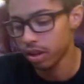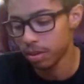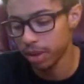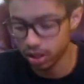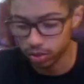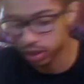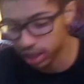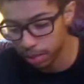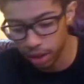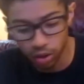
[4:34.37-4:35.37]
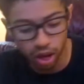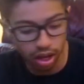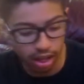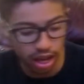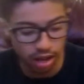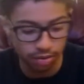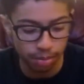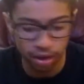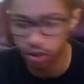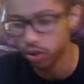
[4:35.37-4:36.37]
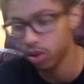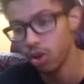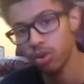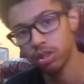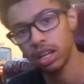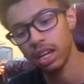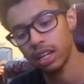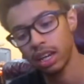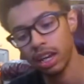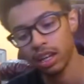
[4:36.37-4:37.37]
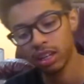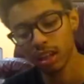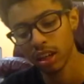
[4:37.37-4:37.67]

But yeah, so once again, mellow concave, bigger nose and kick,